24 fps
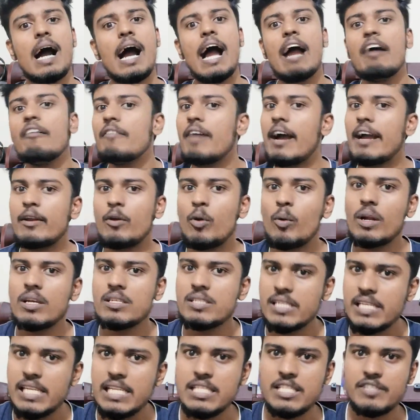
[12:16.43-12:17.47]
I know
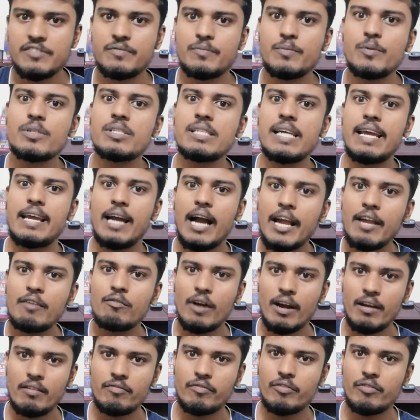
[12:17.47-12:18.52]
a series of books.
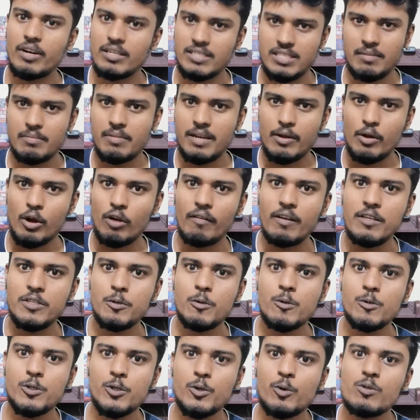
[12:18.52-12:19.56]
For example, I
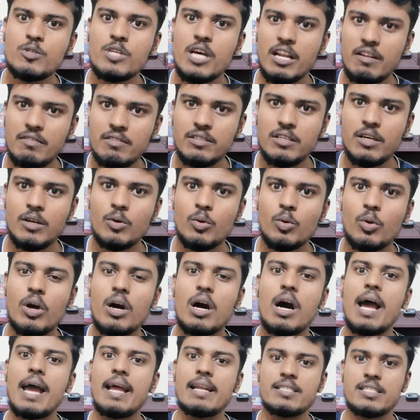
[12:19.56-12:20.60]
always used to use Arvind
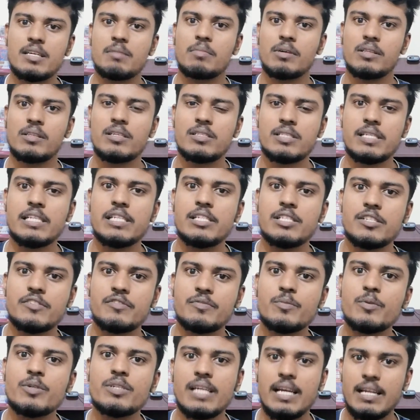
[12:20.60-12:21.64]
Arora and some other series
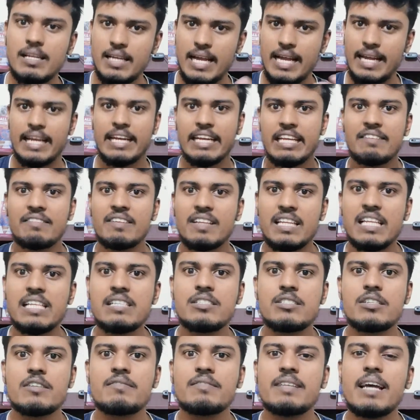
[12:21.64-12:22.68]
of books. I can give a
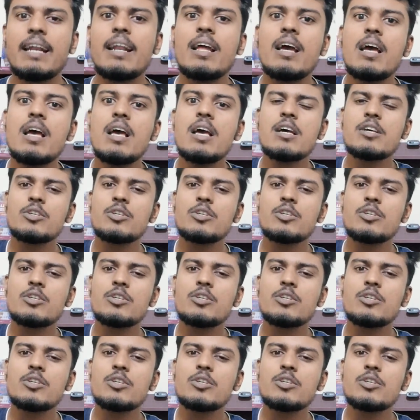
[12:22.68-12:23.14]
list of that.